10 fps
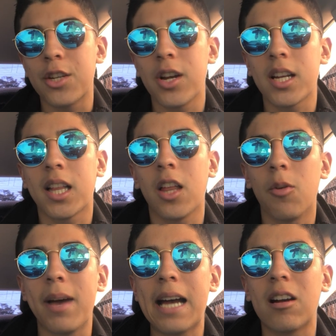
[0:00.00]
traded
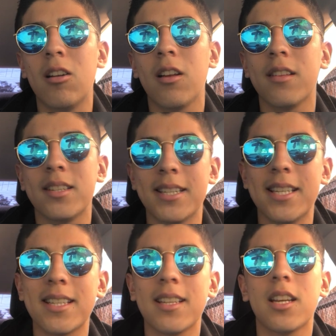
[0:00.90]
Khalil Mack early in the
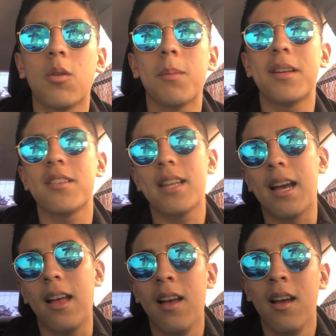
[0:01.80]
season. We mentioned
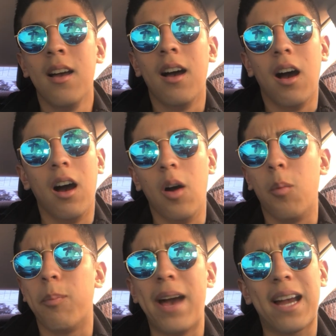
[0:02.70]
that
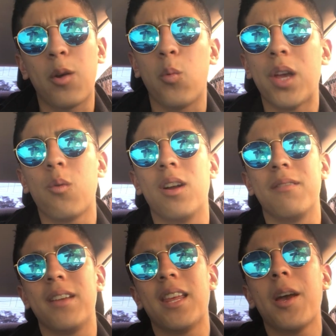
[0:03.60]
back in week
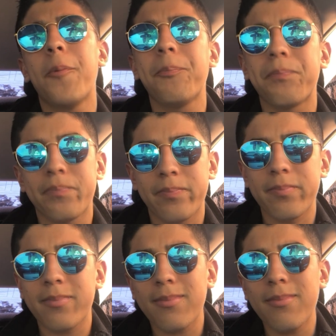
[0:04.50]
1 video.
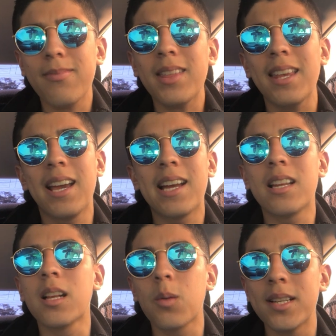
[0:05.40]

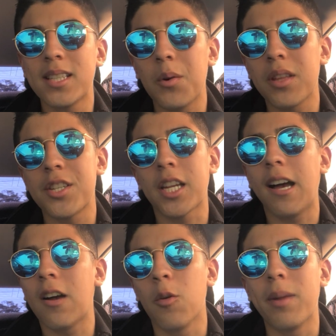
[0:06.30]
And look what he's done with the
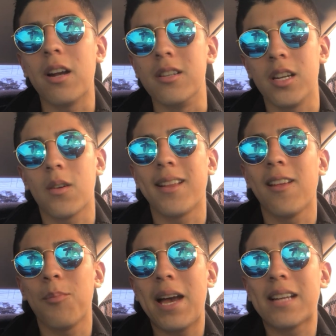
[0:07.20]
Chicago Bears.
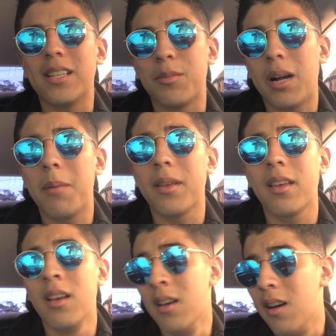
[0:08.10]
Khalil Mack is
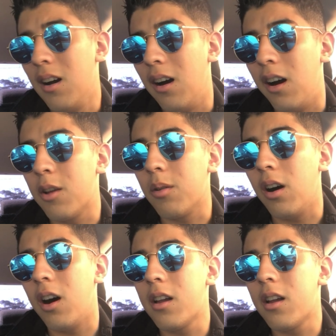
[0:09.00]
probably on